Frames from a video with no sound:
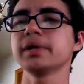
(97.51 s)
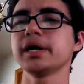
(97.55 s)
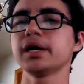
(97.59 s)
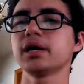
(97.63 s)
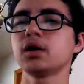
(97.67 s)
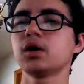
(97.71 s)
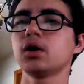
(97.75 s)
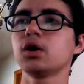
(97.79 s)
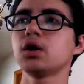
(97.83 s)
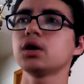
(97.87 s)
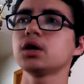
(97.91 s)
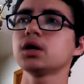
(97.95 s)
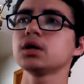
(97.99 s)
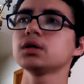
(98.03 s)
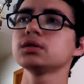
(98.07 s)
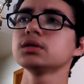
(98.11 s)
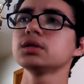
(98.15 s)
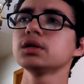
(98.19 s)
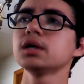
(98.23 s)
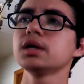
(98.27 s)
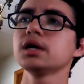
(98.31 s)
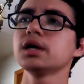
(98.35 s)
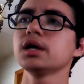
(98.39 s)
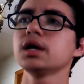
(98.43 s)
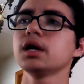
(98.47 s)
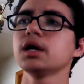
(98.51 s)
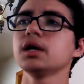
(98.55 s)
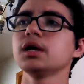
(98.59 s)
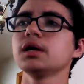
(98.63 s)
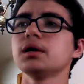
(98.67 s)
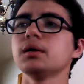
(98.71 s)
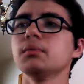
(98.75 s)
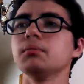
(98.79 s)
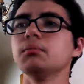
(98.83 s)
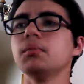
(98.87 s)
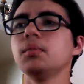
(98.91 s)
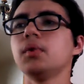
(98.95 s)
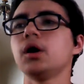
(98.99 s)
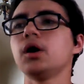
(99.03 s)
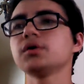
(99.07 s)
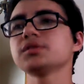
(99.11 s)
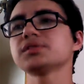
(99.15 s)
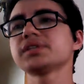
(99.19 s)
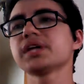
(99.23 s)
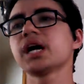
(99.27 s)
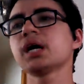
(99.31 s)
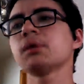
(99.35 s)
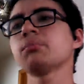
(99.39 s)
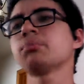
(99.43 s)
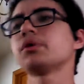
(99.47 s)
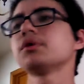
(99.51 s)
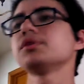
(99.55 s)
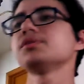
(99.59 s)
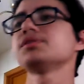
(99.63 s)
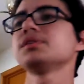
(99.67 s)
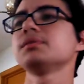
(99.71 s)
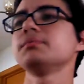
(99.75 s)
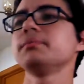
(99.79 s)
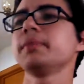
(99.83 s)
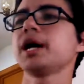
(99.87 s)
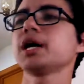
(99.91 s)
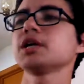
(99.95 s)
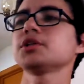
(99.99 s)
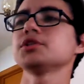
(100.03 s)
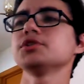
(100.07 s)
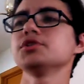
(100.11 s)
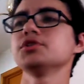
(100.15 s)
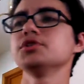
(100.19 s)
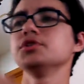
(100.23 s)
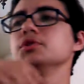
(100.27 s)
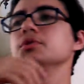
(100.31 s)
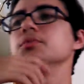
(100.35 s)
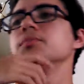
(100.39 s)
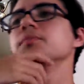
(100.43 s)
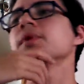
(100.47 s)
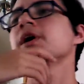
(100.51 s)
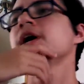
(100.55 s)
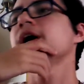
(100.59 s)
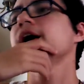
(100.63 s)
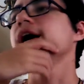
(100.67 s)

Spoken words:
that all multi-person matches do.